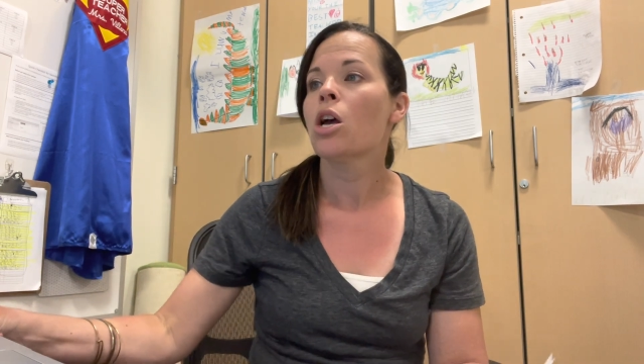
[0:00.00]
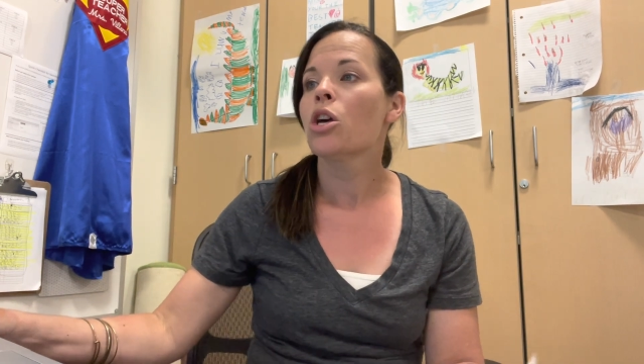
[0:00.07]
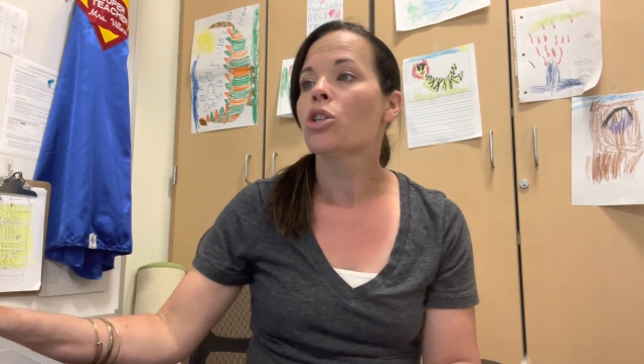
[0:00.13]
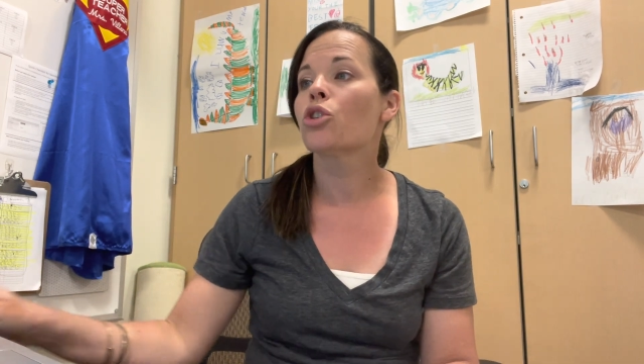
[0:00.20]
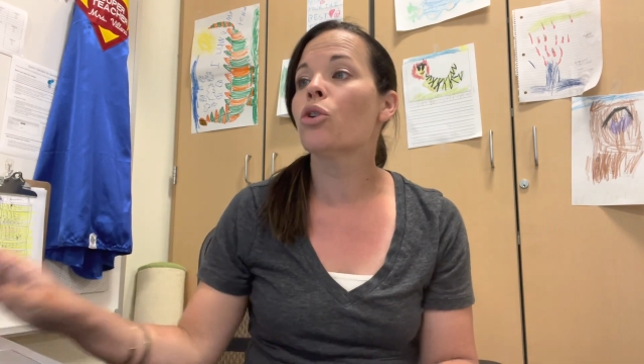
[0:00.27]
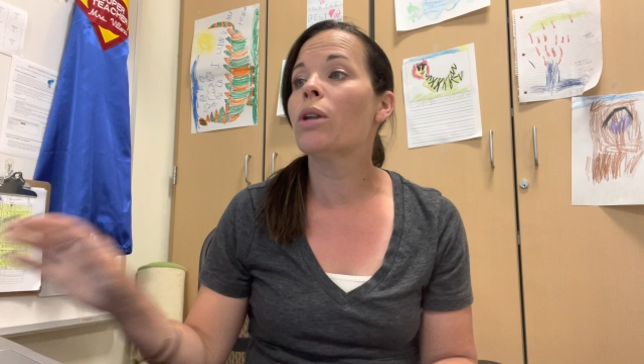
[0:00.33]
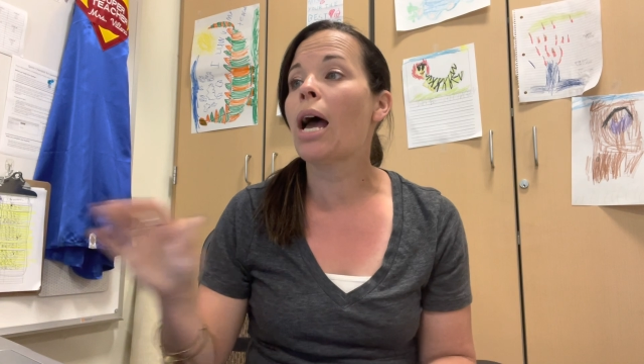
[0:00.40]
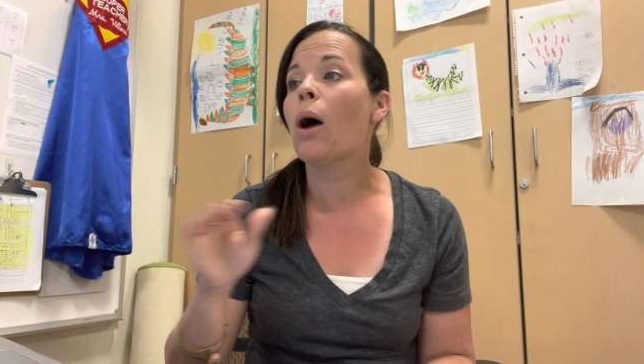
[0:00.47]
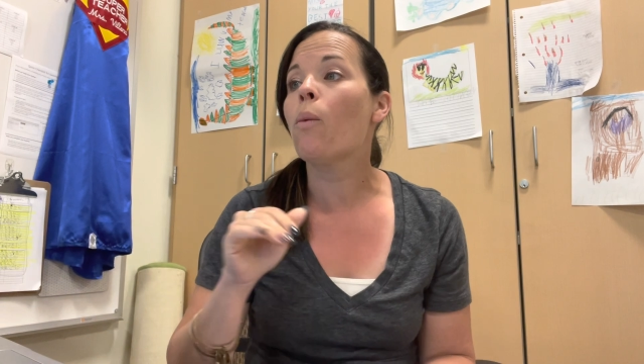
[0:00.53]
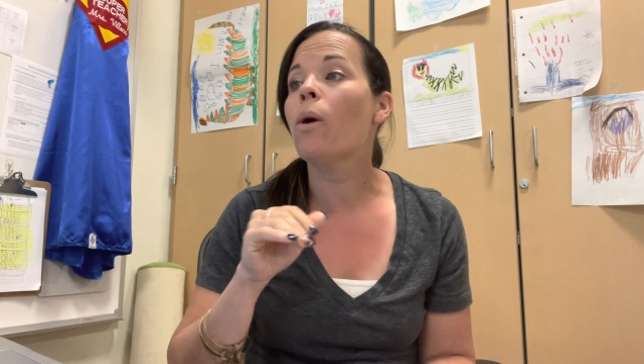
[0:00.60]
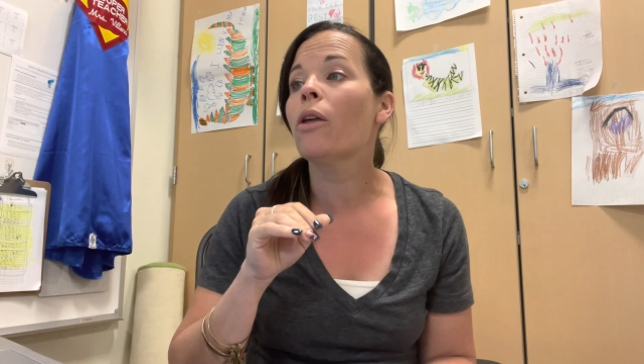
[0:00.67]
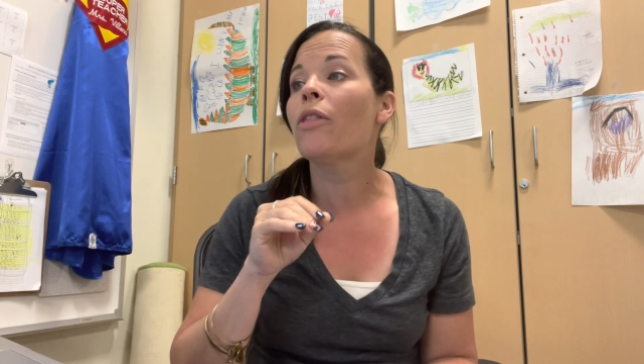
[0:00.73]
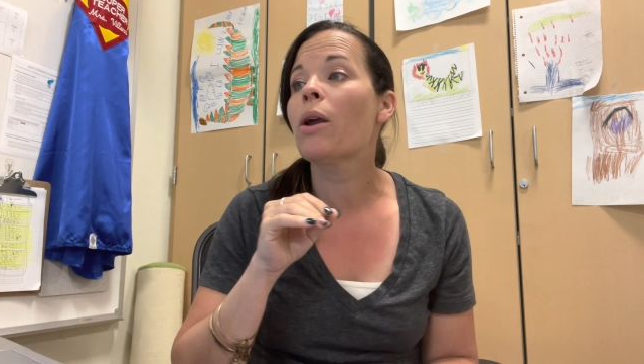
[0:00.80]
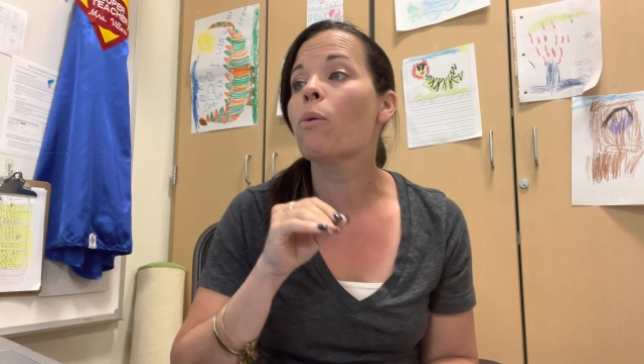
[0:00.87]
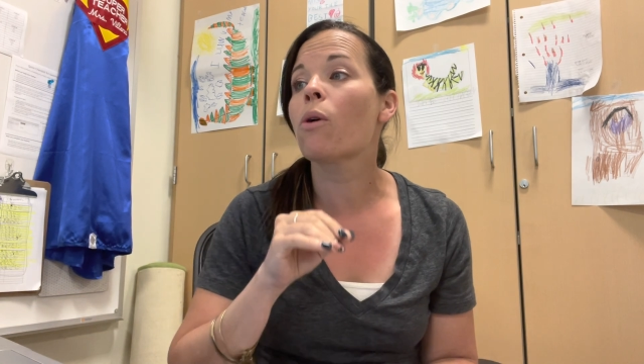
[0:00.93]
So now
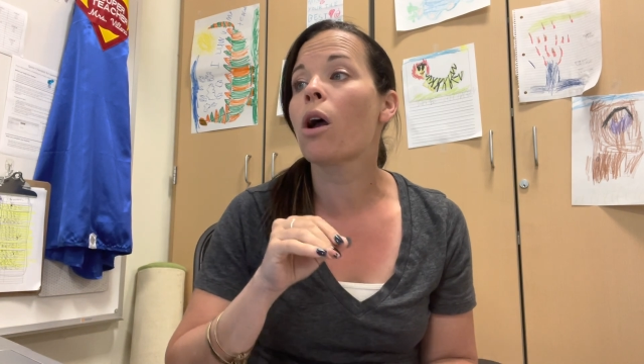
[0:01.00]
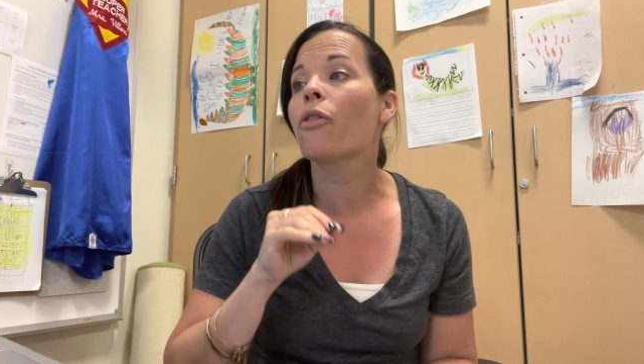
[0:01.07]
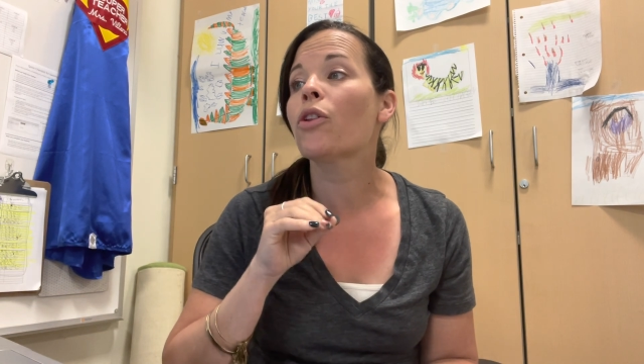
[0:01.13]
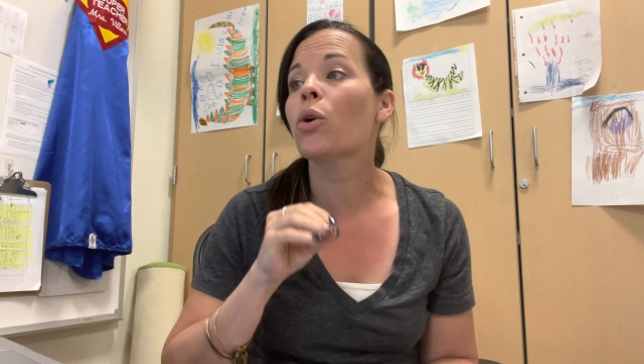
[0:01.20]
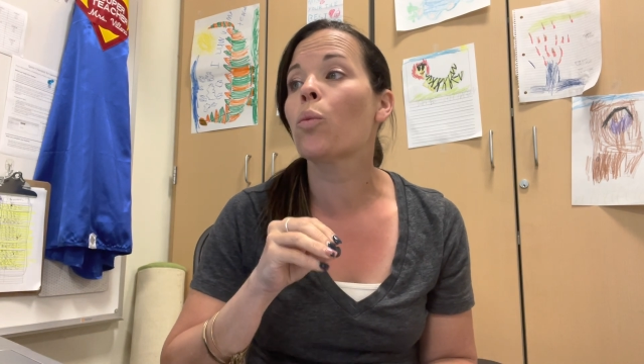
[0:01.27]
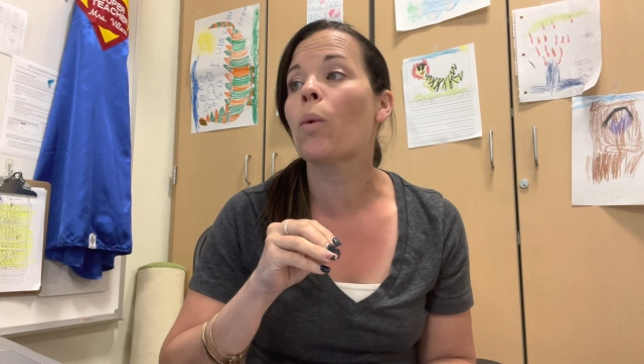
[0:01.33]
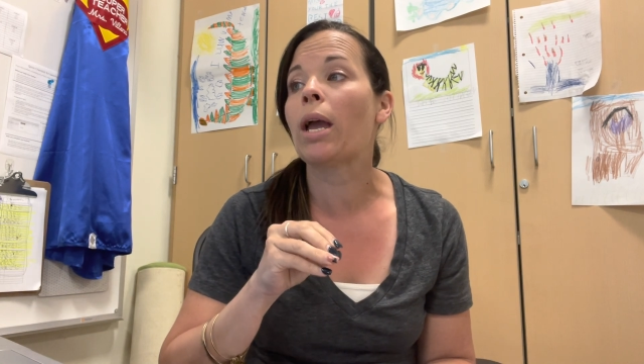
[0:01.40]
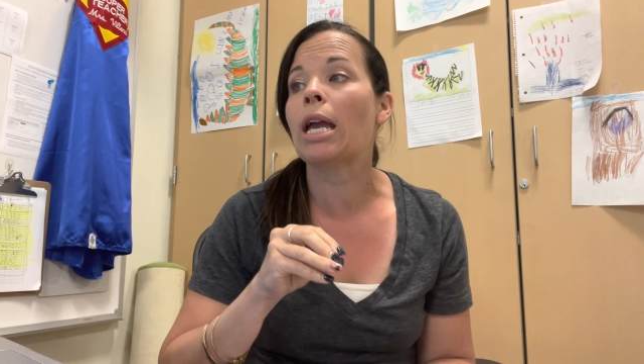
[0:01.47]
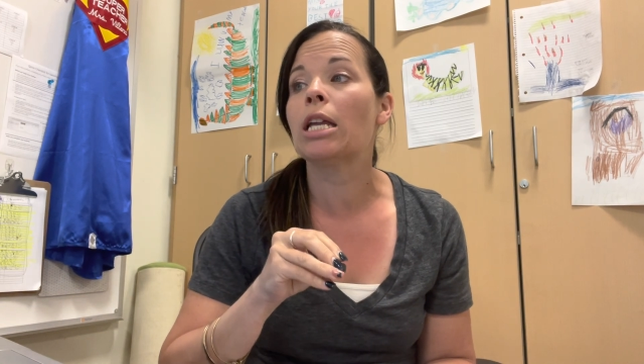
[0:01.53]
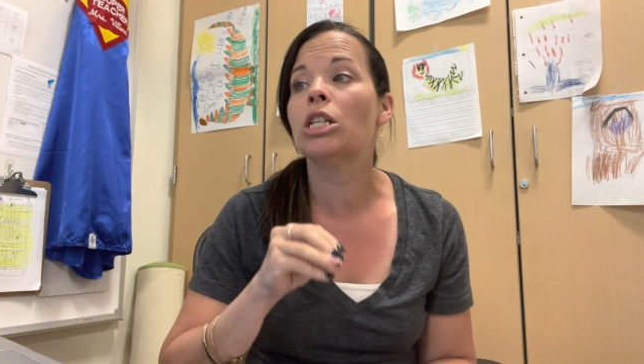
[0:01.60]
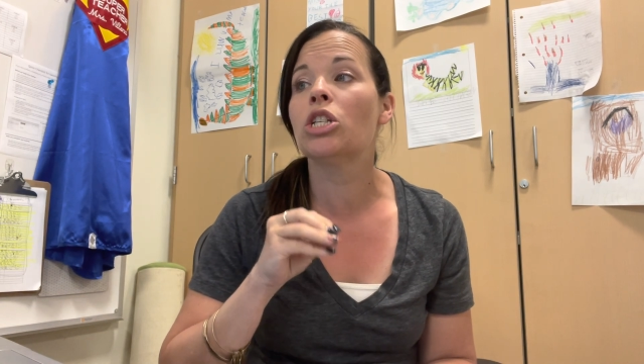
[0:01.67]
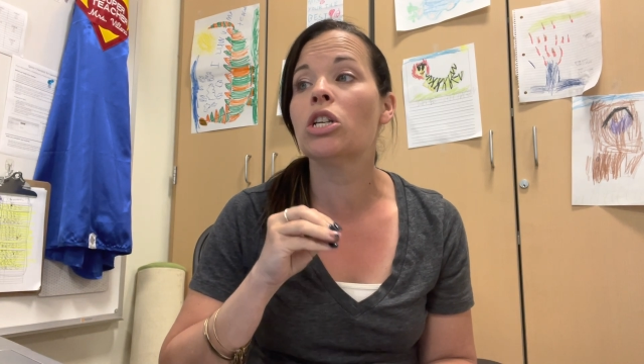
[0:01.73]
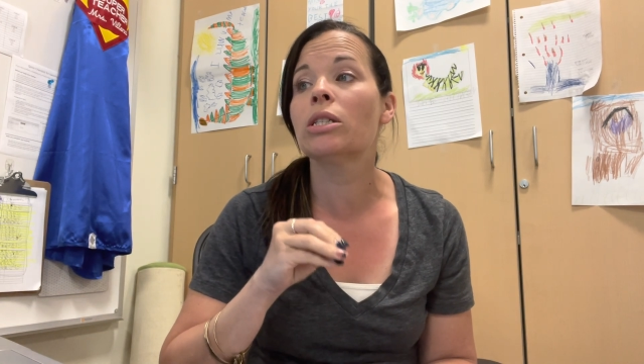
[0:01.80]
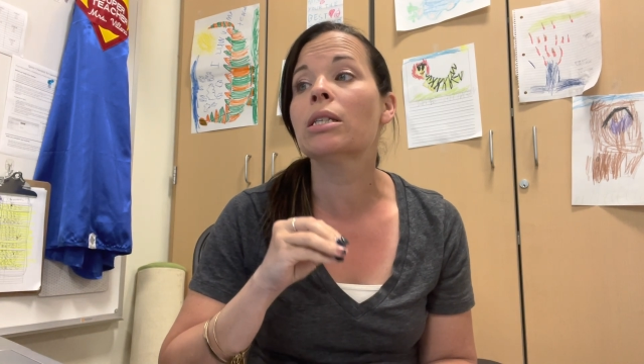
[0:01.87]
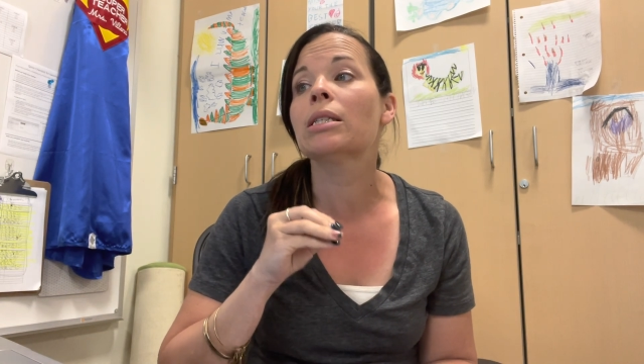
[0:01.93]
while they were on their way,
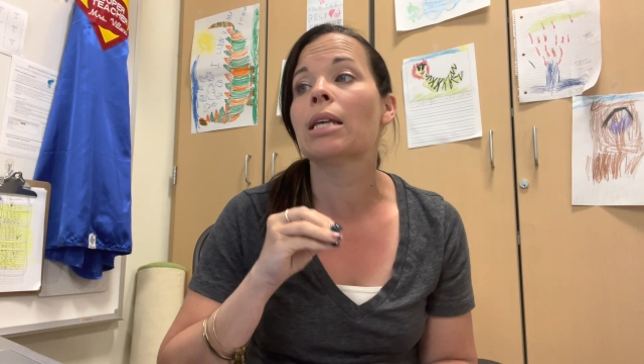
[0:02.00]
Jesus